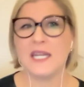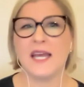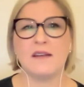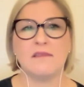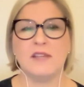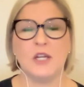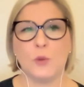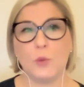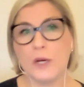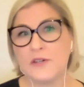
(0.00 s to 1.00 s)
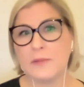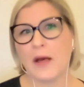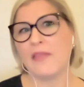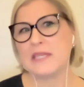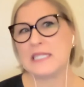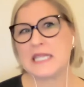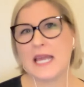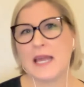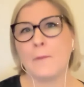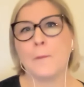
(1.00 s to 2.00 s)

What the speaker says: and, you know, wondered about this thing,